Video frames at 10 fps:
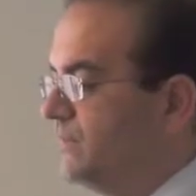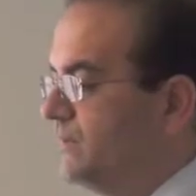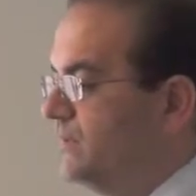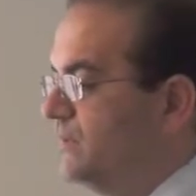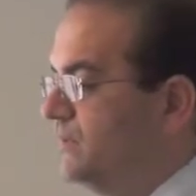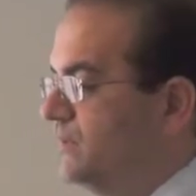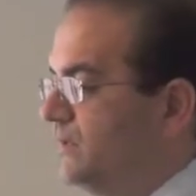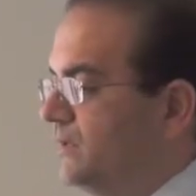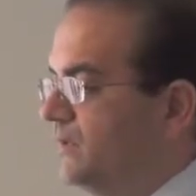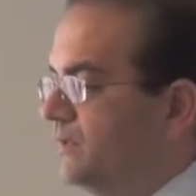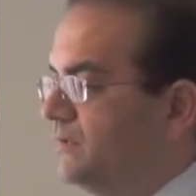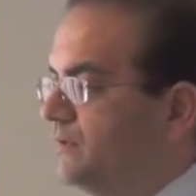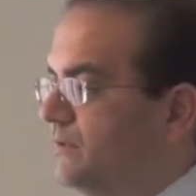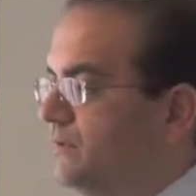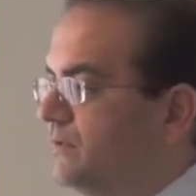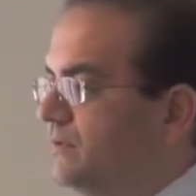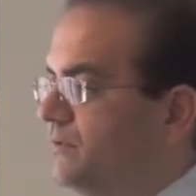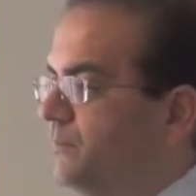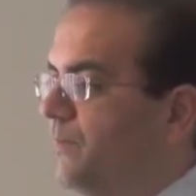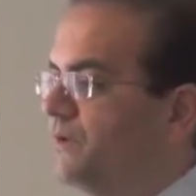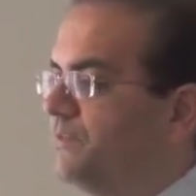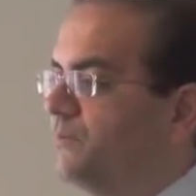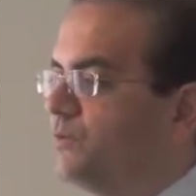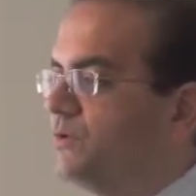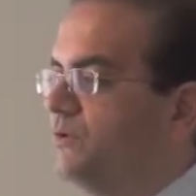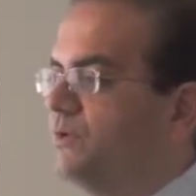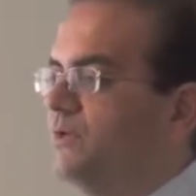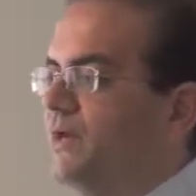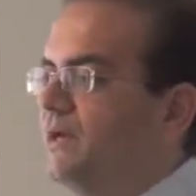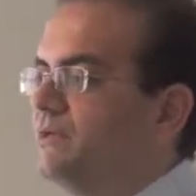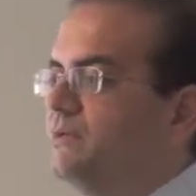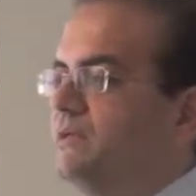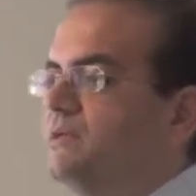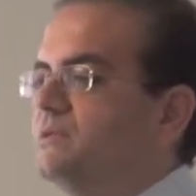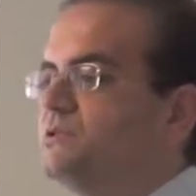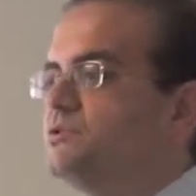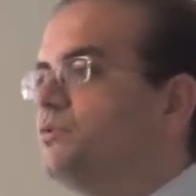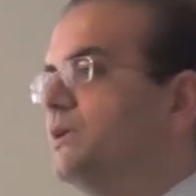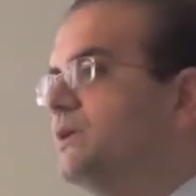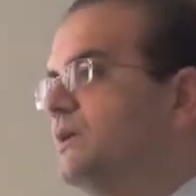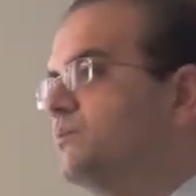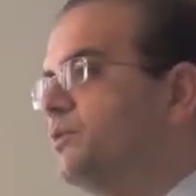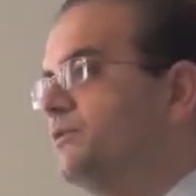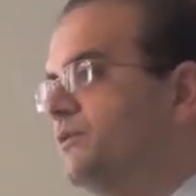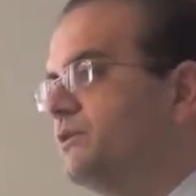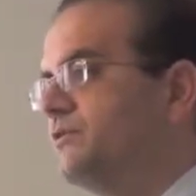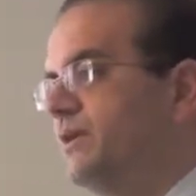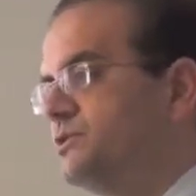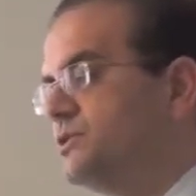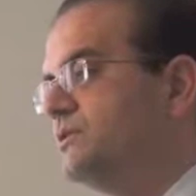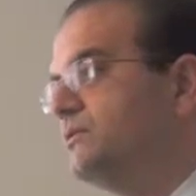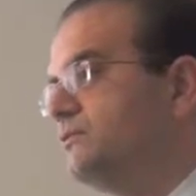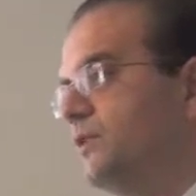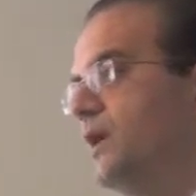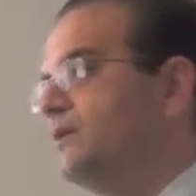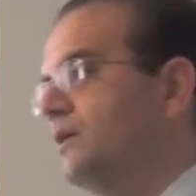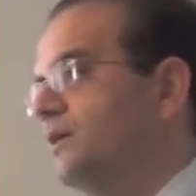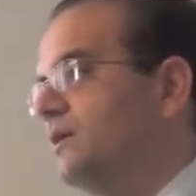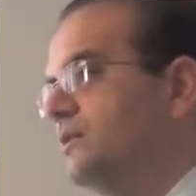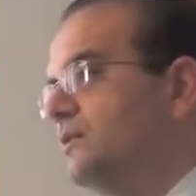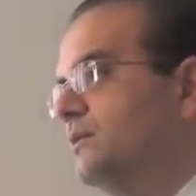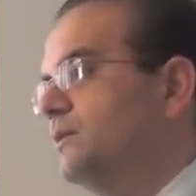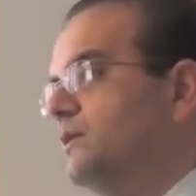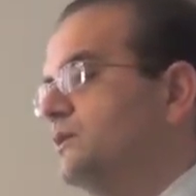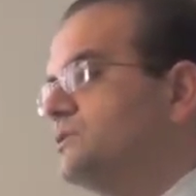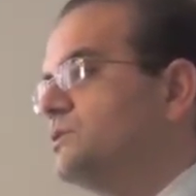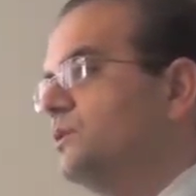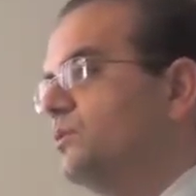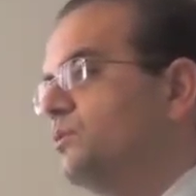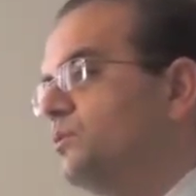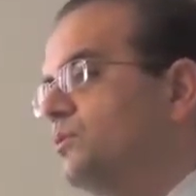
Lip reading: the part that we're looking at is screening and brief intervention for alcohol. So